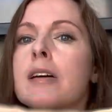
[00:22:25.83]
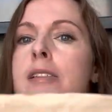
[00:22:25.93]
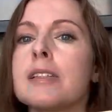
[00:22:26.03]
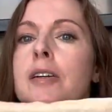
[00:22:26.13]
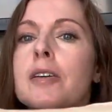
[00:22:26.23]

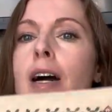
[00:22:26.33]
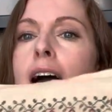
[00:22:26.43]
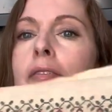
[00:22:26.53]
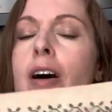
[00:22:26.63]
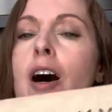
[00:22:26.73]
So
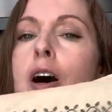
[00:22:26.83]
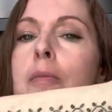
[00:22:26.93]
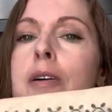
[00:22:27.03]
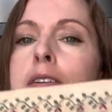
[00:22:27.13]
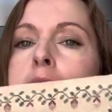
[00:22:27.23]
I've
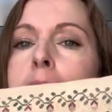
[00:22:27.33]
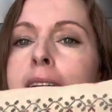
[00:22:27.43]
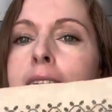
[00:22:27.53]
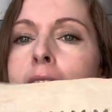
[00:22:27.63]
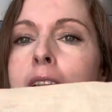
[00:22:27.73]
almost made
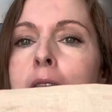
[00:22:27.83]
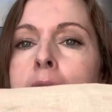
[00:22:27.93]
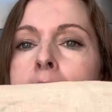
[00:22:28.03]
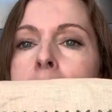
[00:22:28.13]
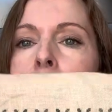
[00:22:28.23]
it all the
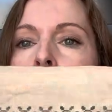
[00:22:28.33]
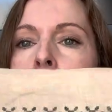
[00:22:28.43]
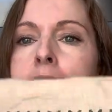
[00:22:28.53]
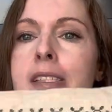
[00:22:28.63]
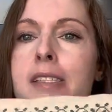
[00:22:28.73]
way across
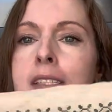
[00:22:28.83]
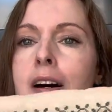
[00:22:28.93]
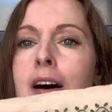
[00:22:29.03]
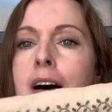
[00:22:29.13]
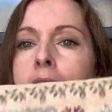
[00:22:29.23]
the
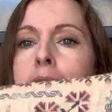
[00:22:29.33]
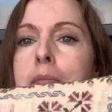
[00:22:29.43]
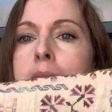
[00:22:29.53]
top.